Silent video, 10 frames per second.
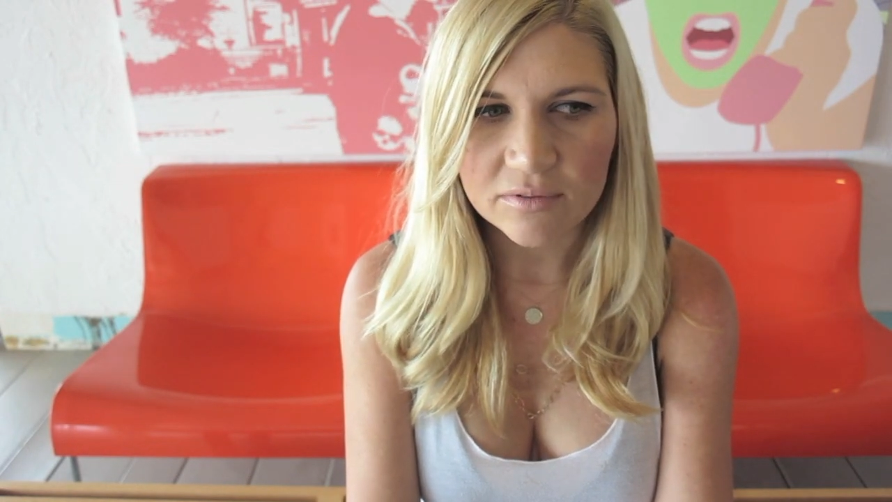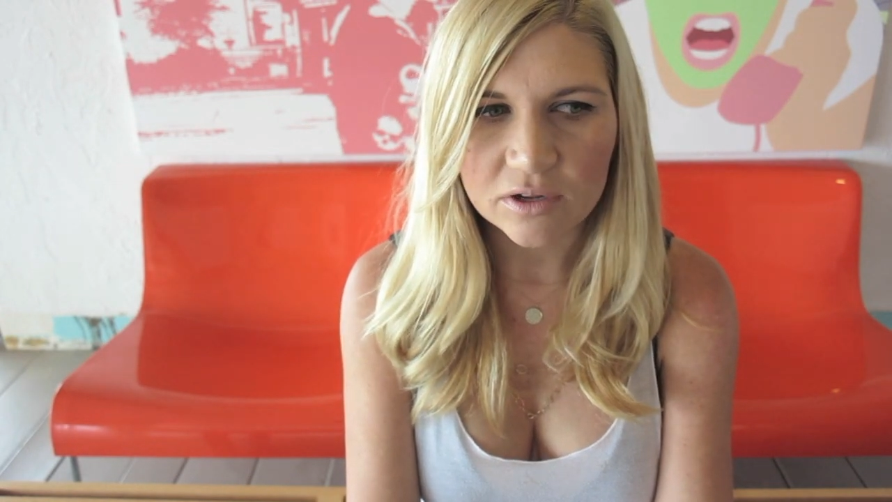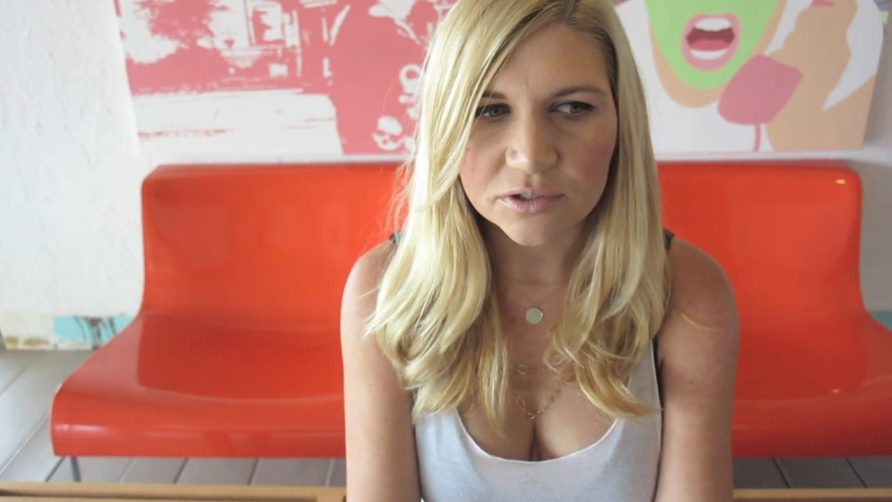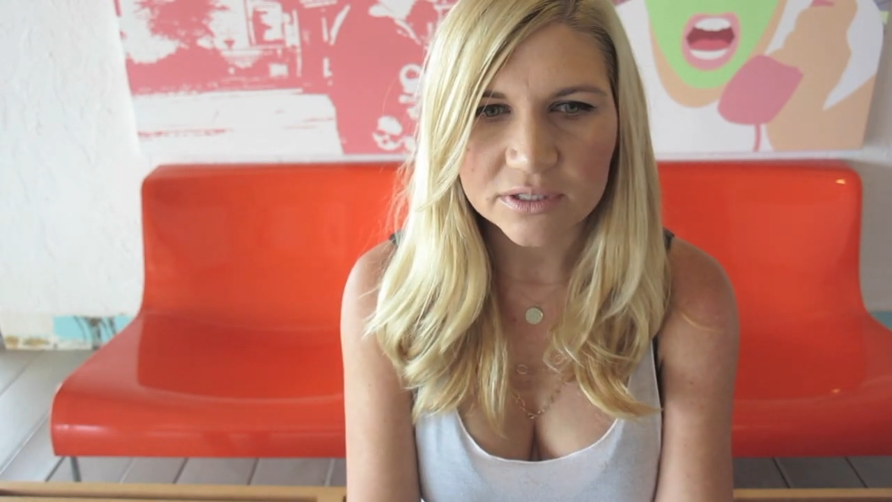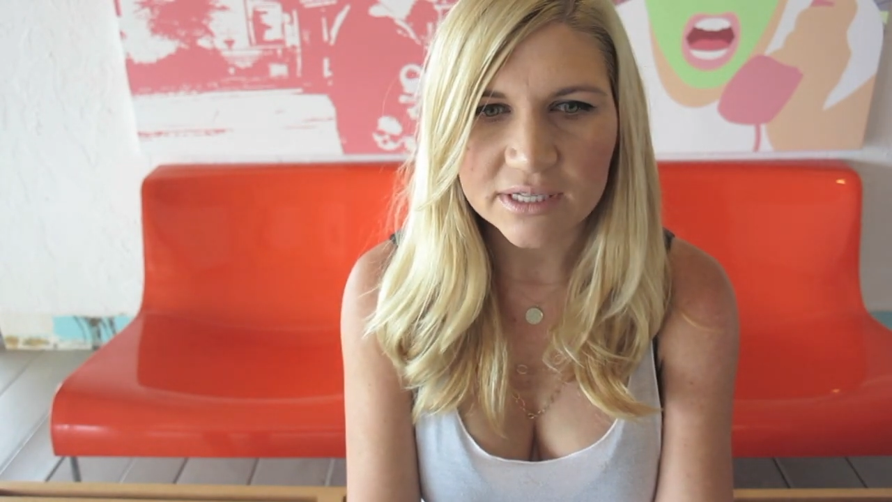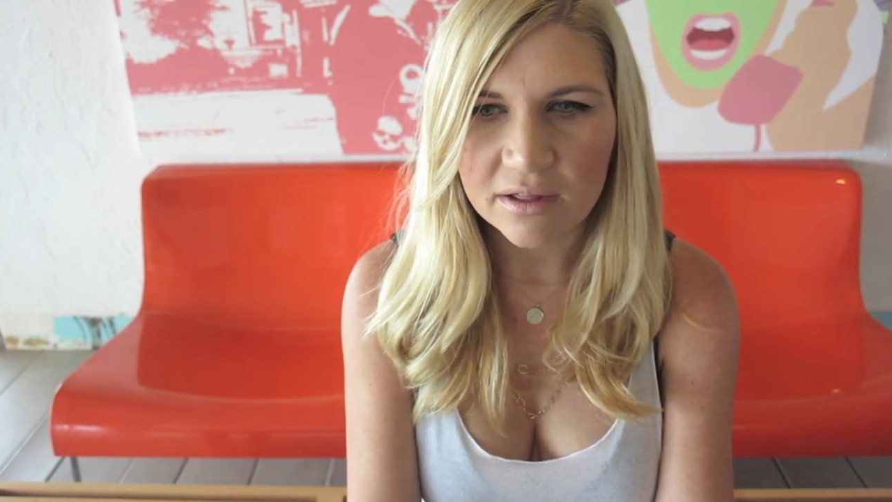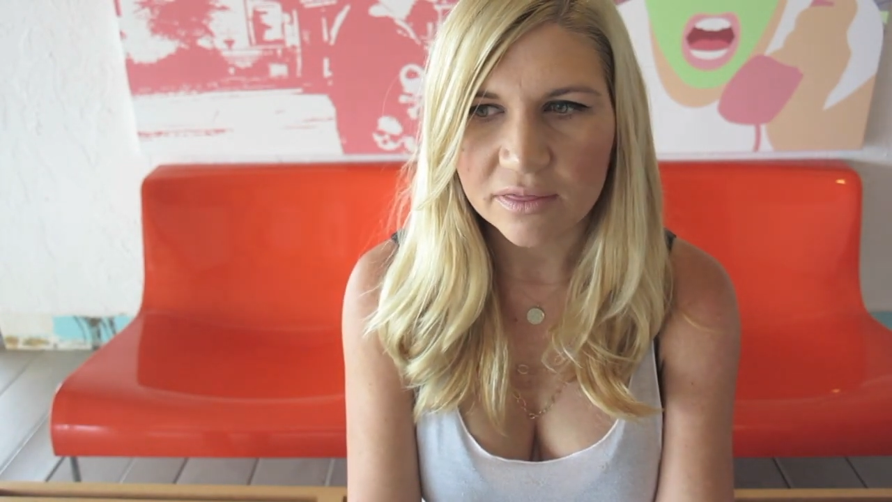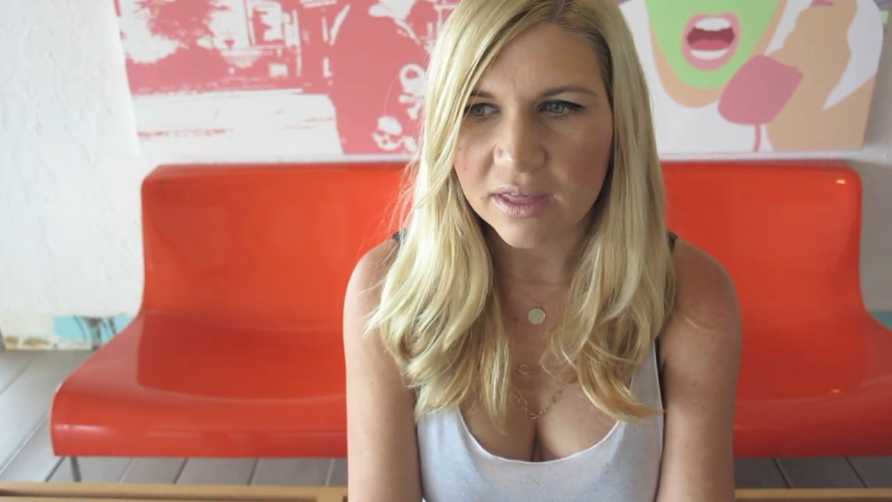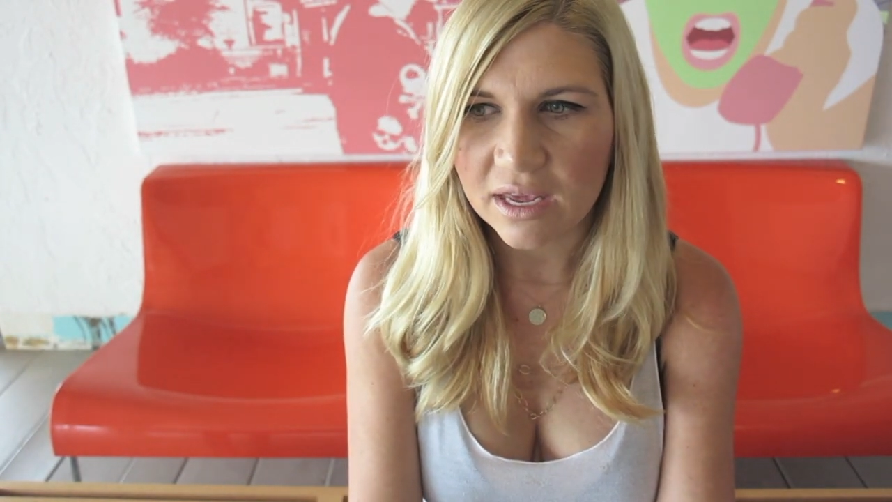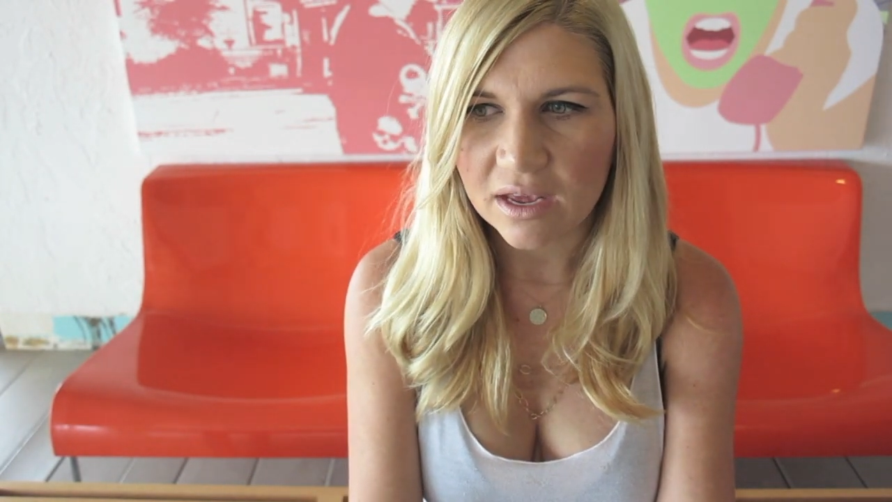of
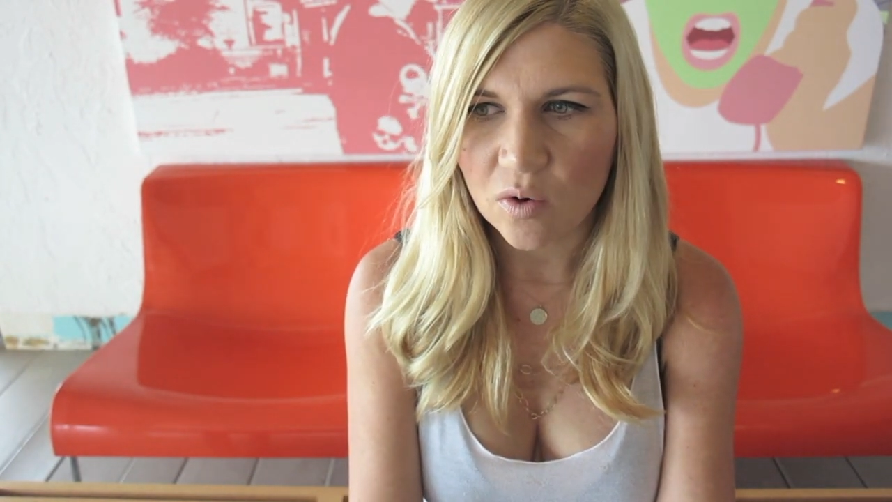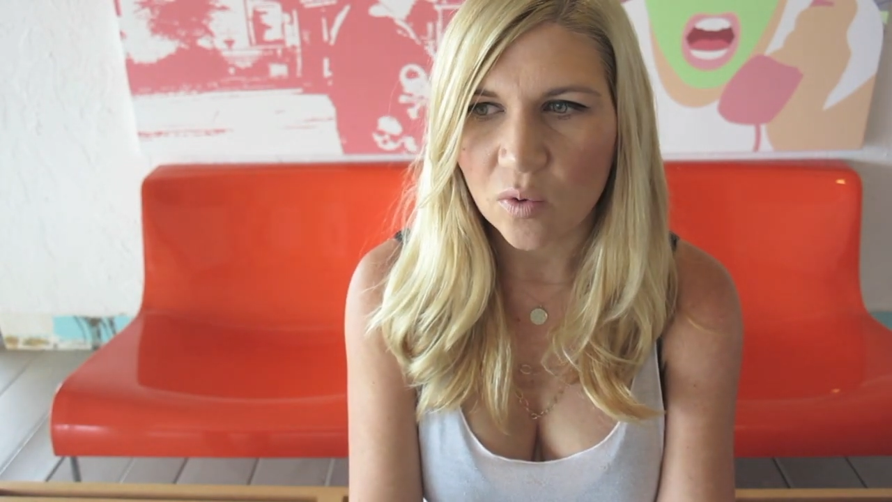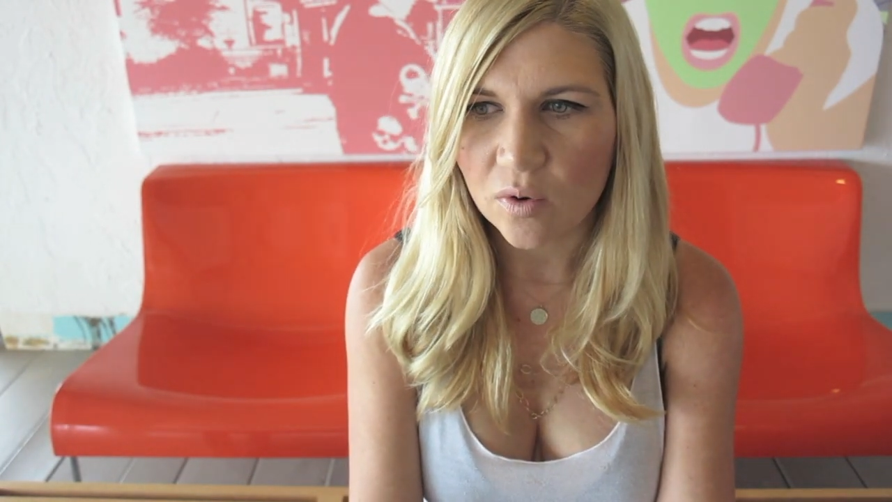ultrasound thing